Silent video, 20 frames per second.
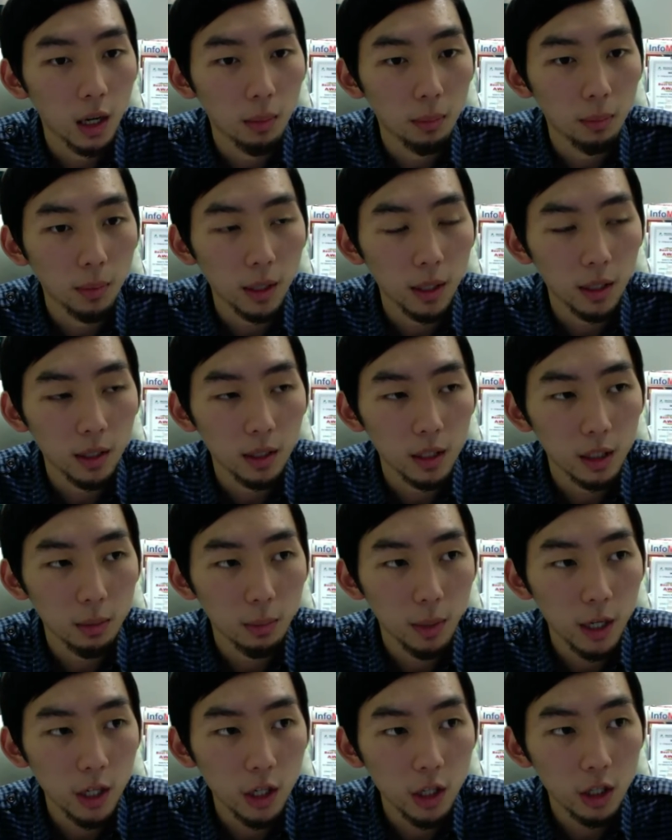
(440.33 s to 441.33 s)
in
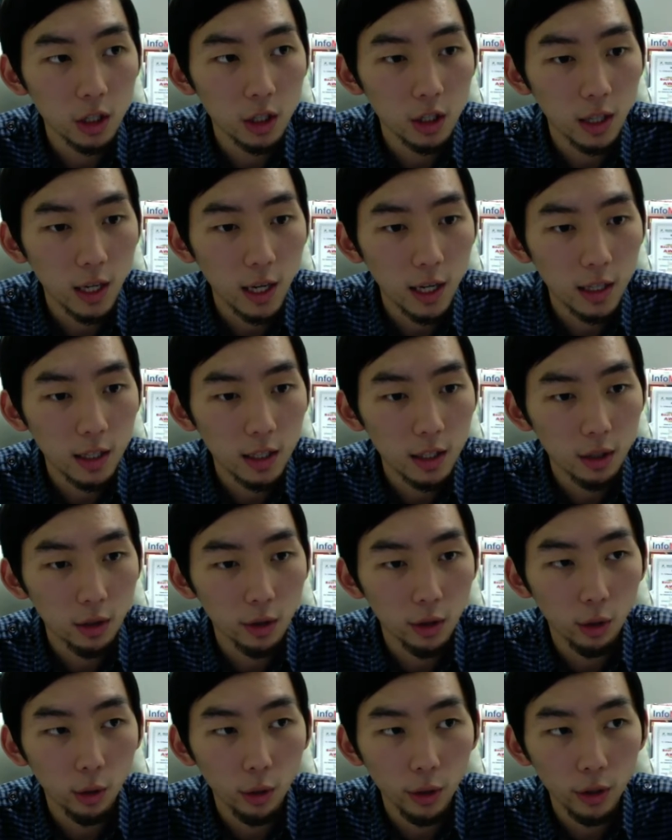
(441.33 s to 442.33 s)
sebaceous glands, so
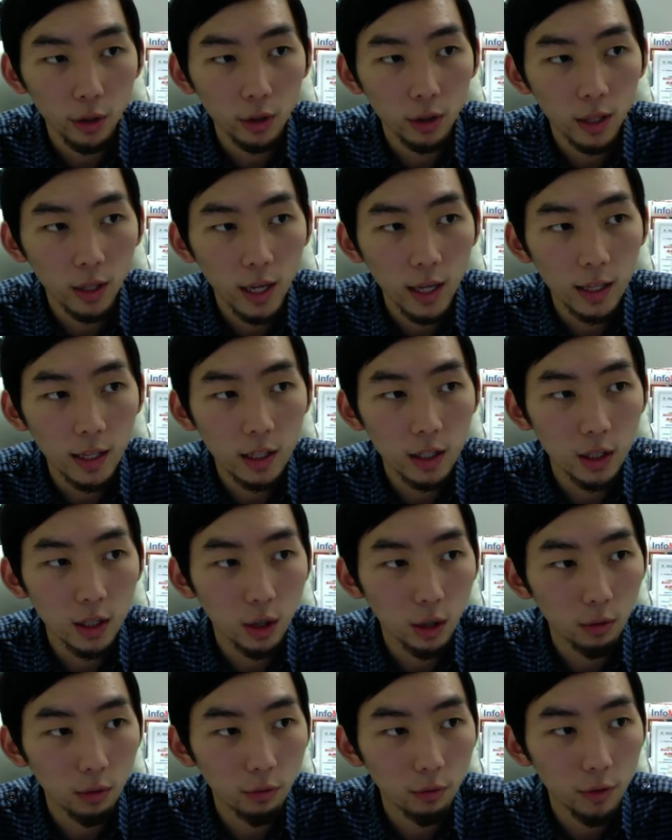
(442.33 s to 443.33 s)
the oil glands
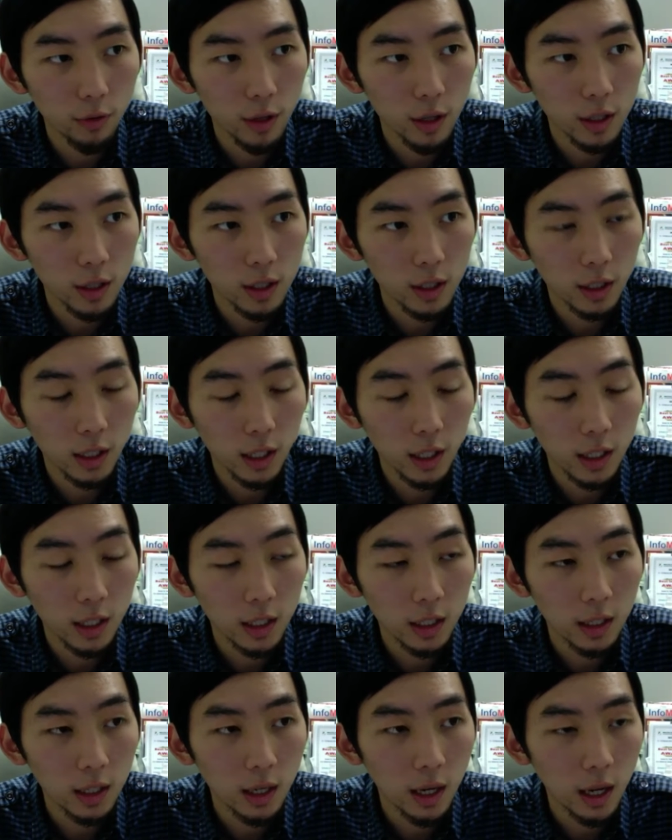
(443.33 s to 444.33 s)
of the
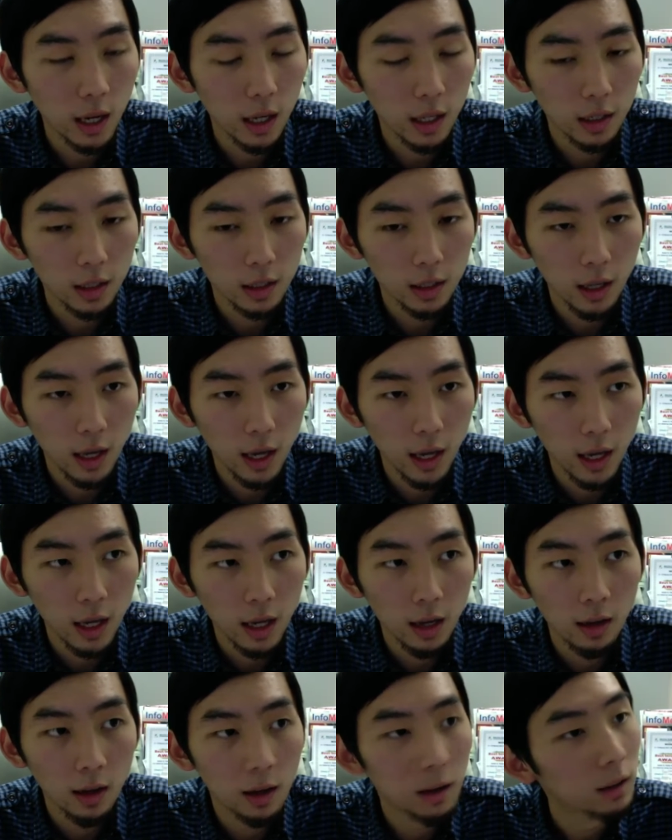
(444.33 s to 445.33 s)
skin and
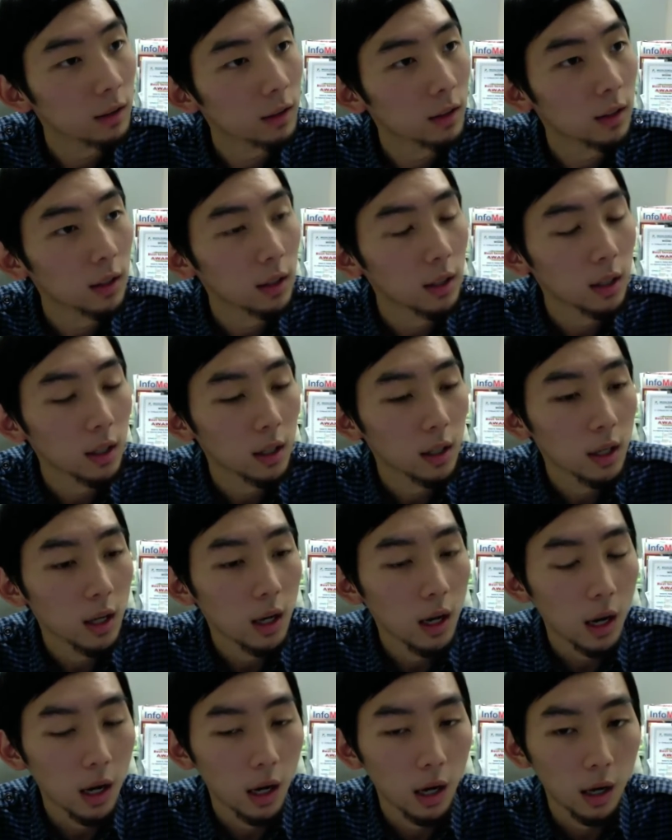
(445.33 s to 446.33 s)
hair,
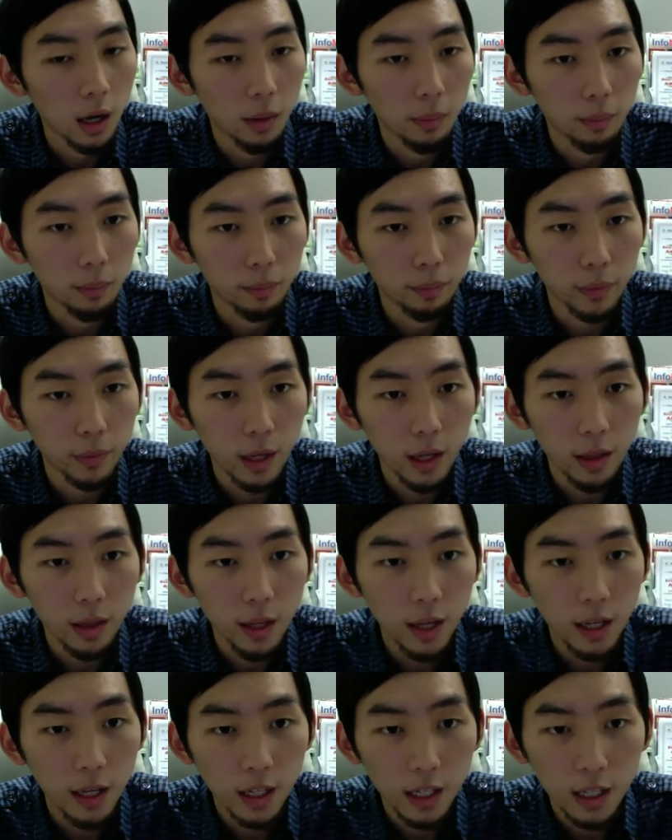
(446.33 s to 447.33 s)
and
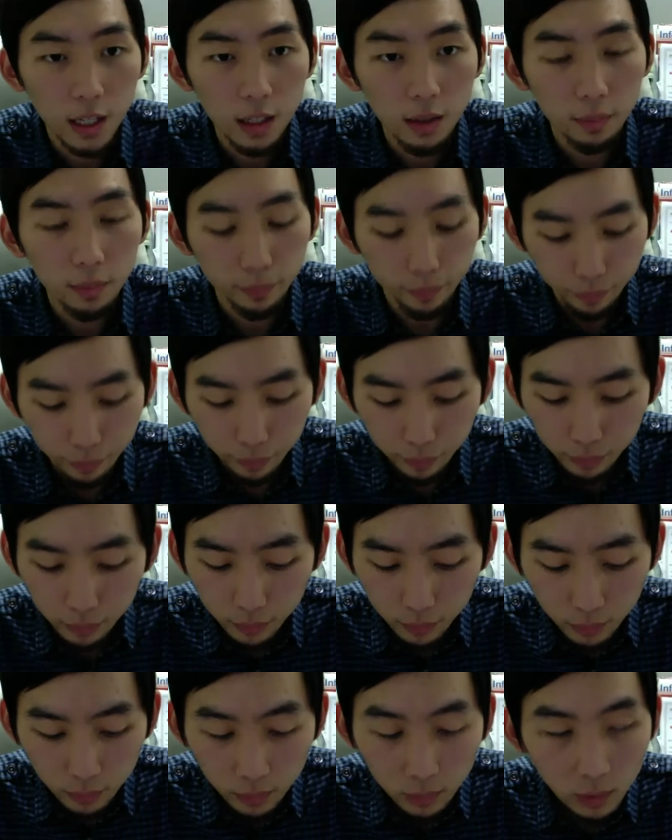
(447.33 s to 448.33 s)
they eat
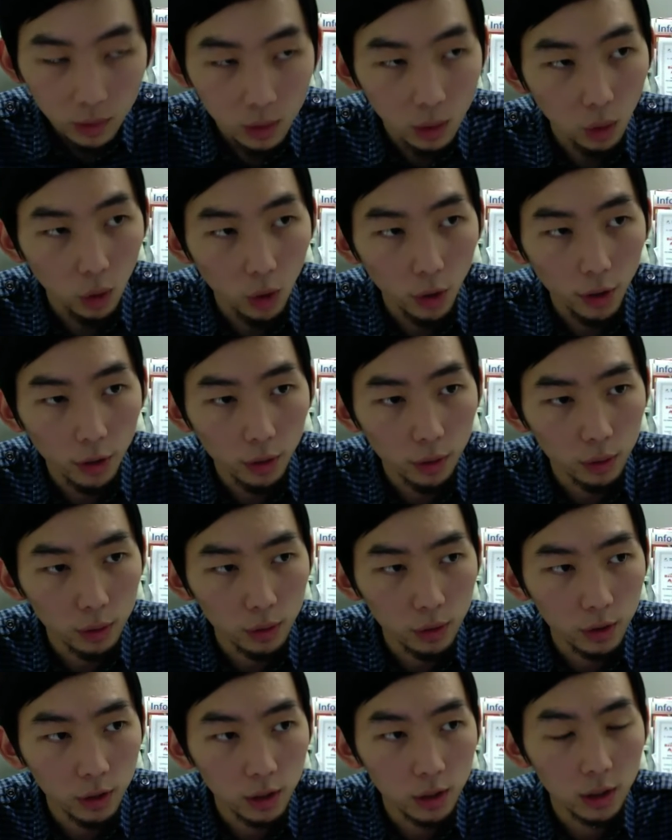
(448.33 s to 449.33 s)

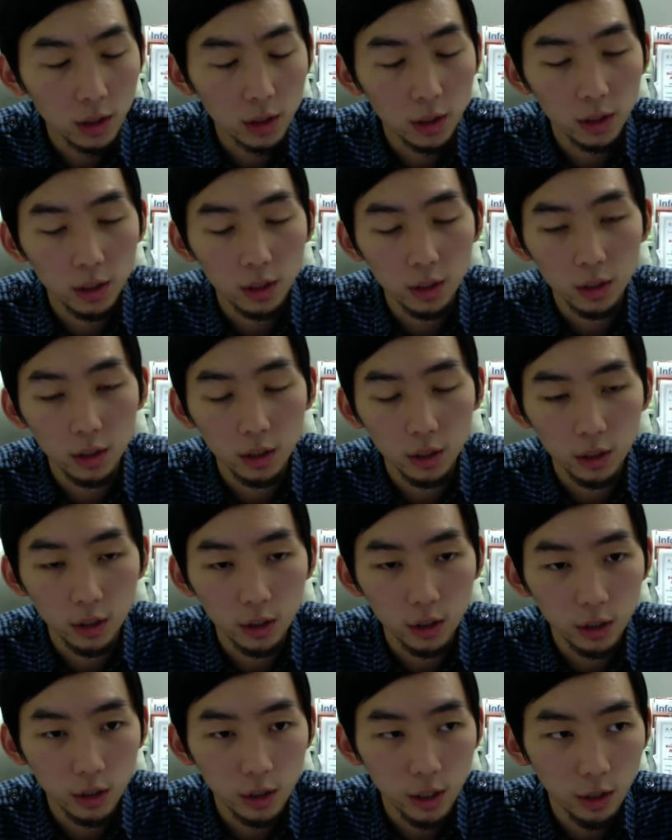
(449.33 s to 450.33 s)
oils, just
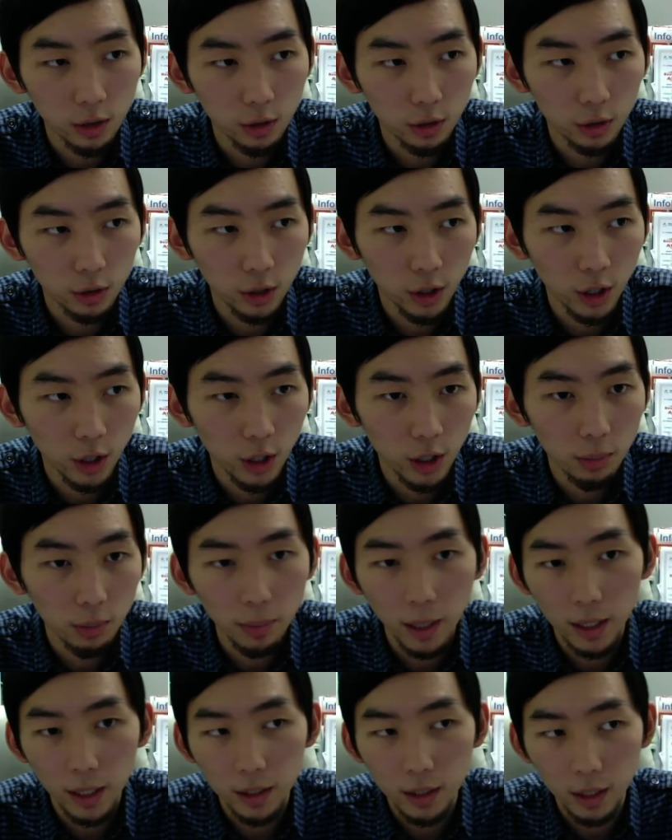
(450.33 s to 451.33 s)
general dirt,
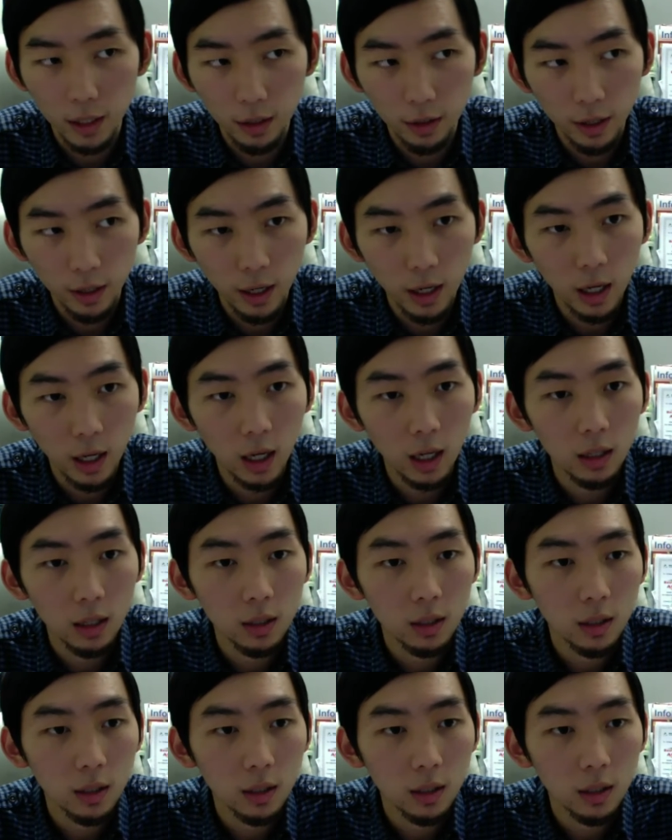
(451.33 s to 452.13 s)
bacteria,